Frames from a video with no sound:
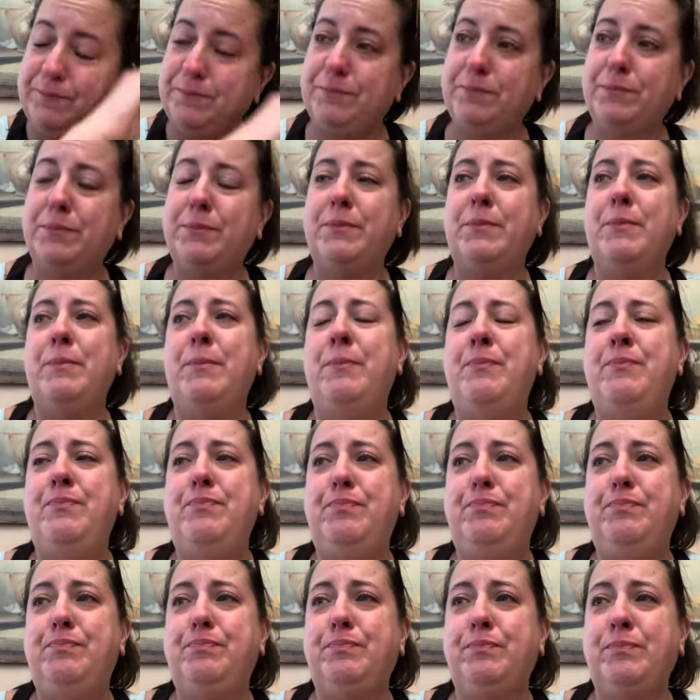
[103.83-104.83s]

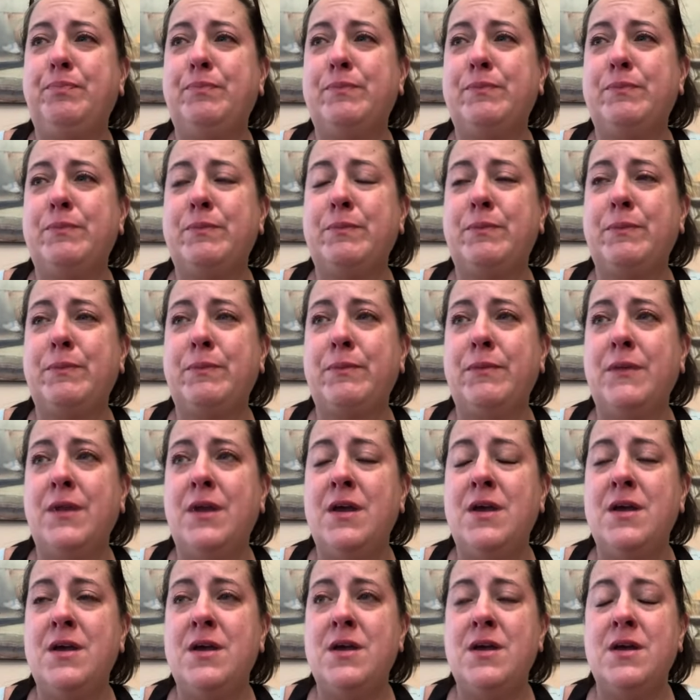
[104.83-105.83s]

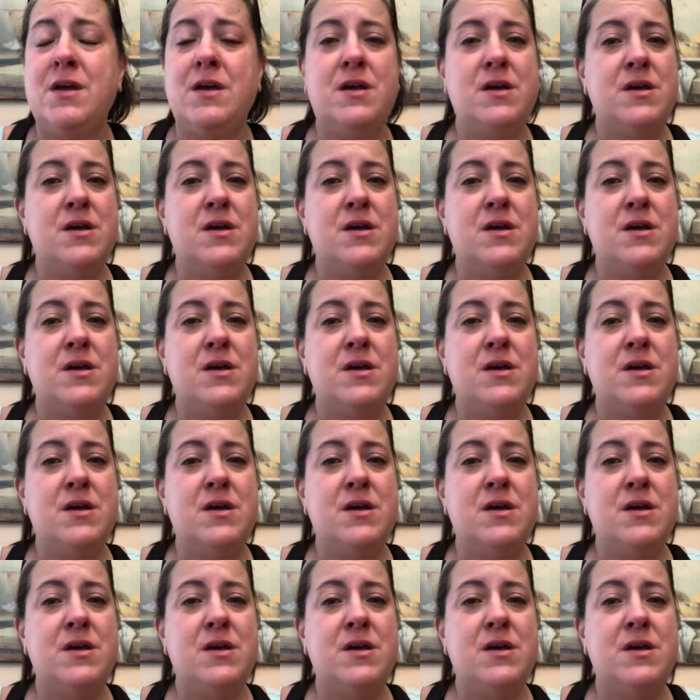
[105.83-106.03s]
No one is speaking in this clip.